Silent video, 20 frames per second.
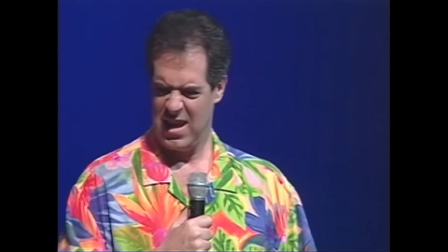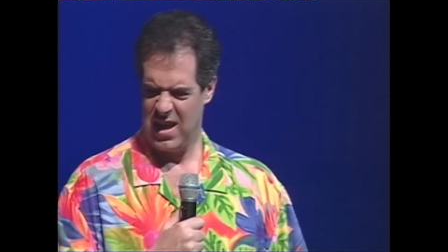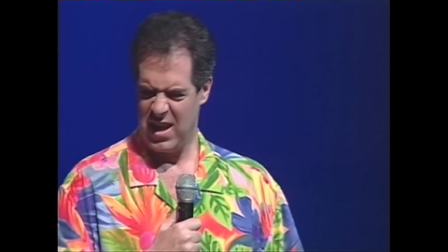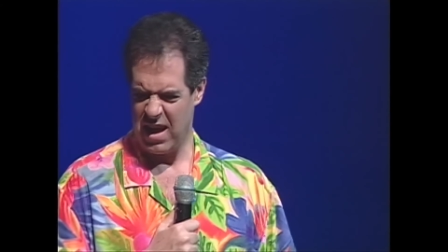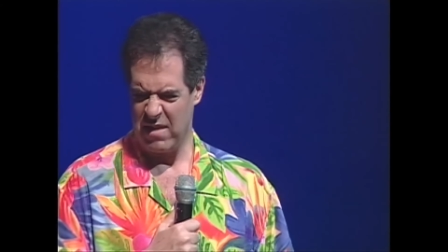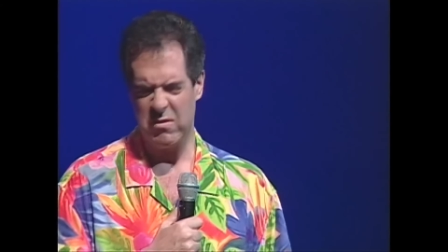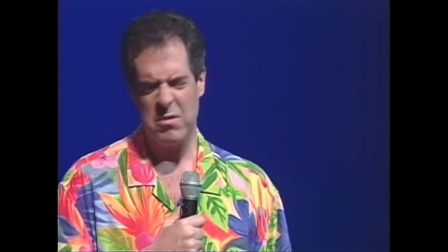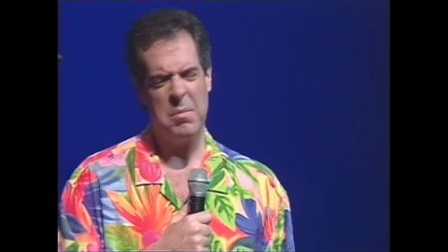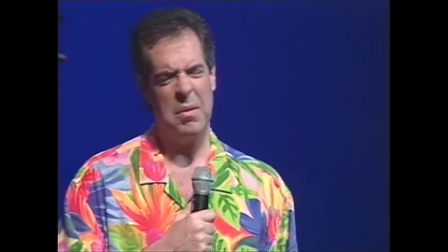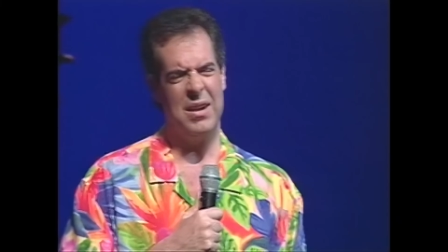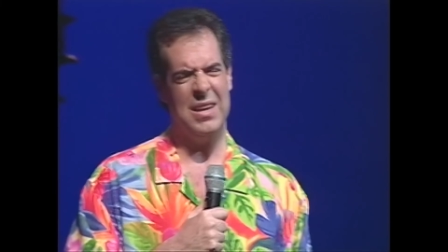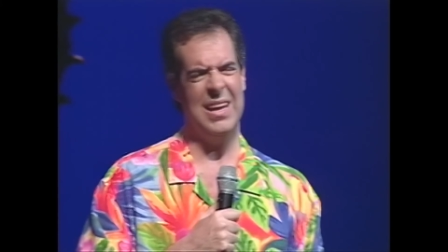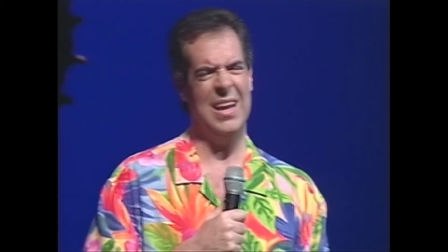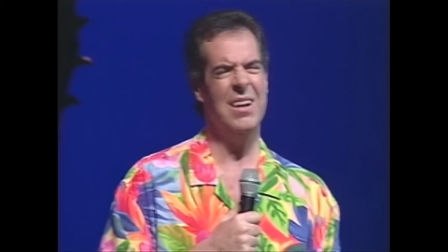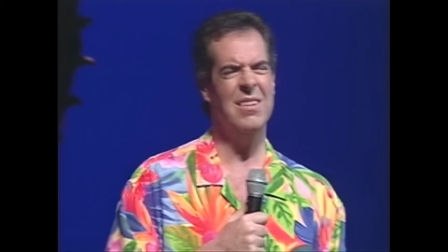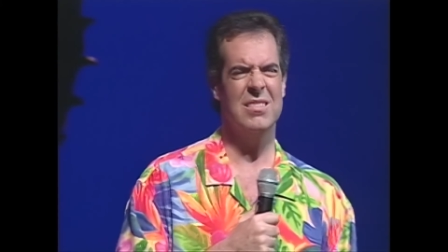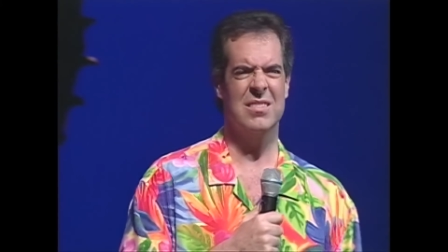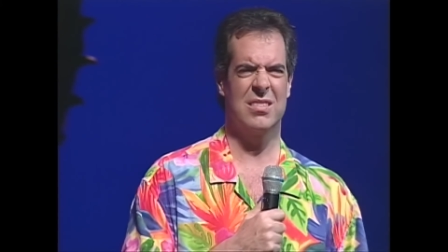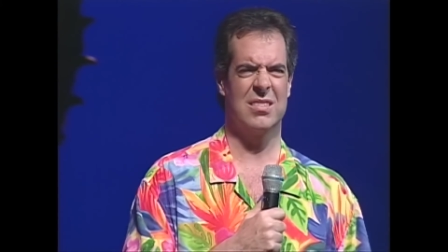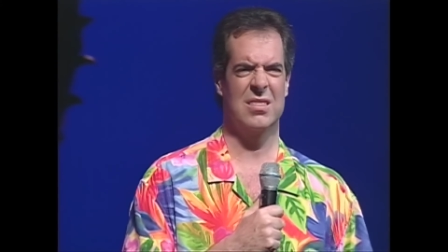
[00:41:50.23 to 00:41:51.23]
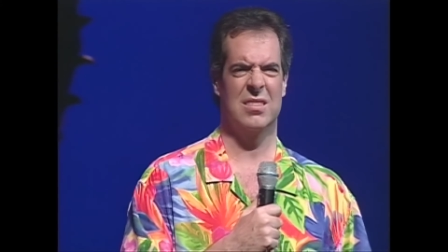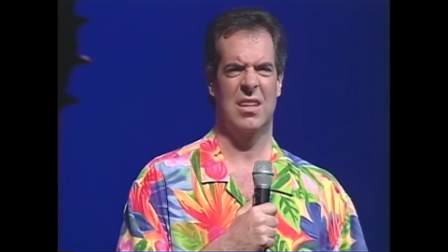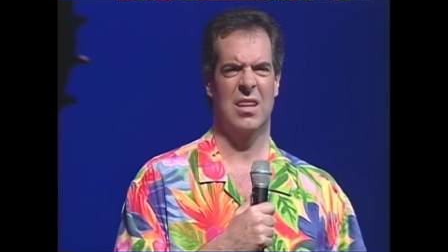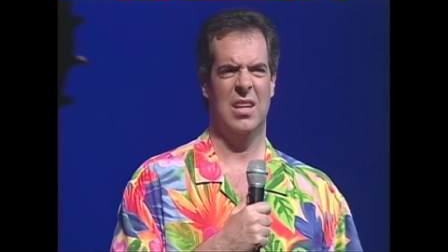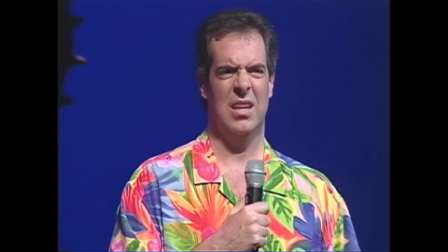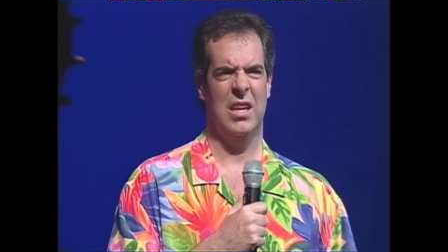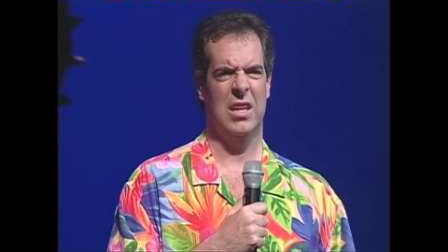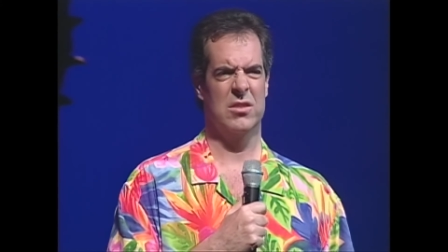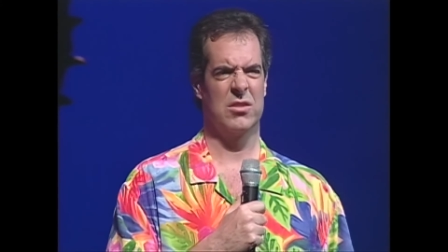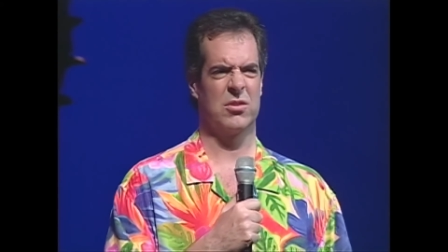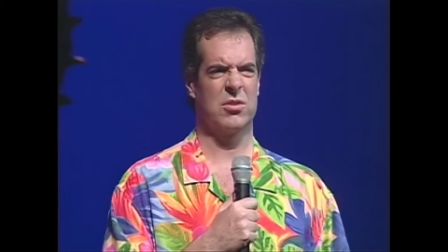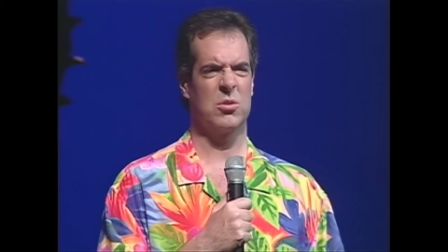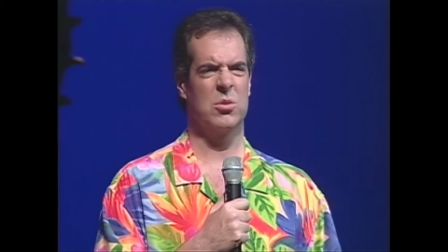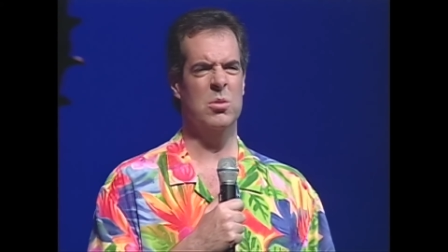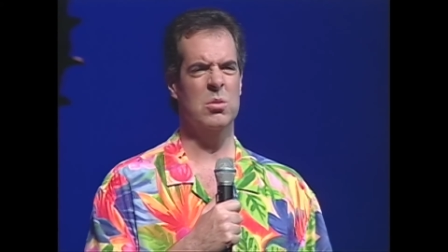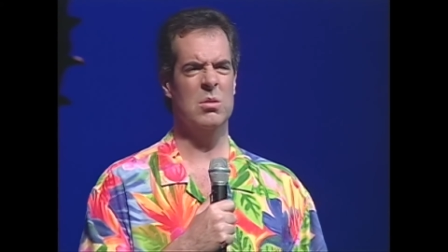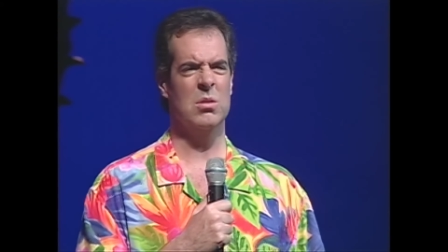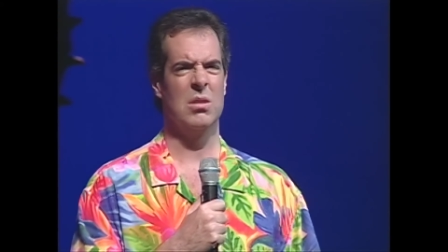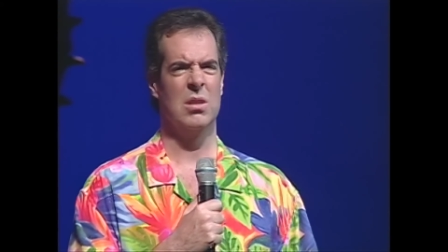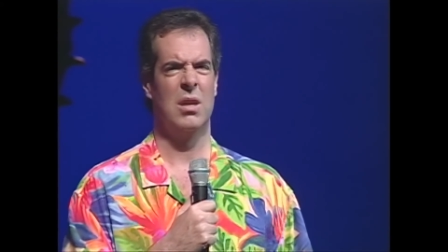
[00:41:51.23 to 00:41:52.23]
everybody else in
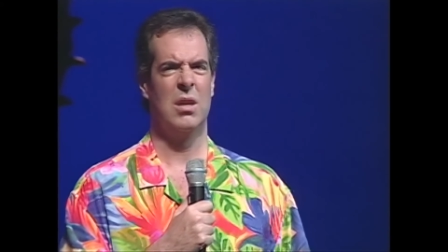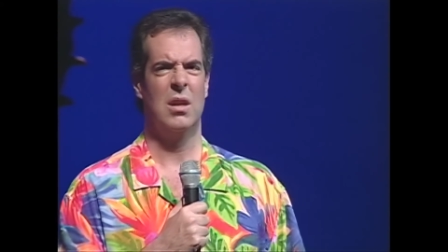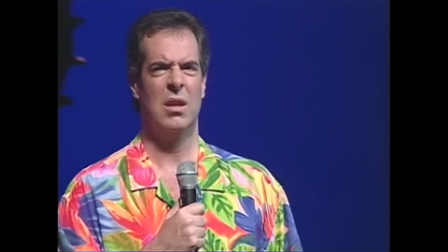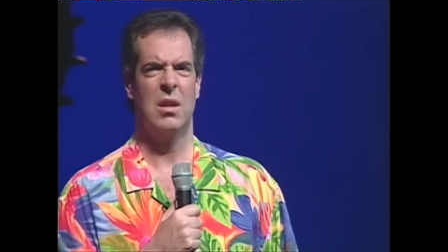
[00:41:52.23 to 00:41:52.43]
school,